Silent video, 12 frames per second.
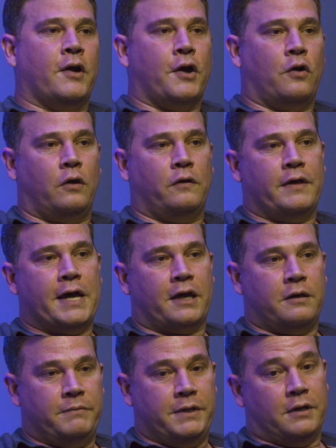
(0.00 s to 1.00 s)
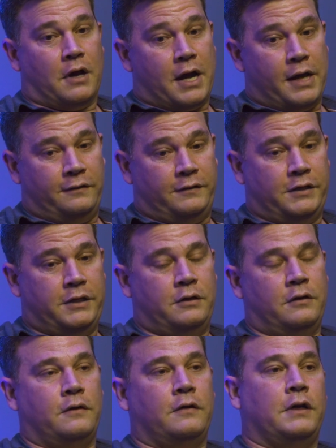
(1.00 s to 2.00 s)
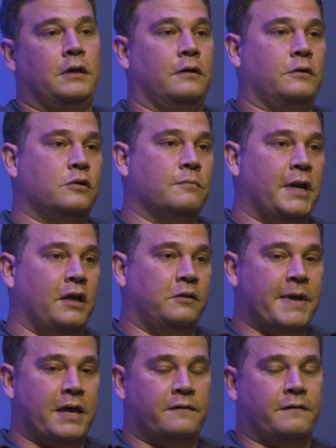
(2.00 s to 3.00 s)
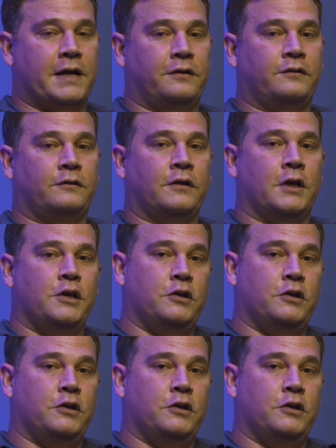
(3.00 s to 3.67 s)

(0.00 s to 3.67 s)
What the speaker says: And all of that can be IAC in Kubernetes manifests.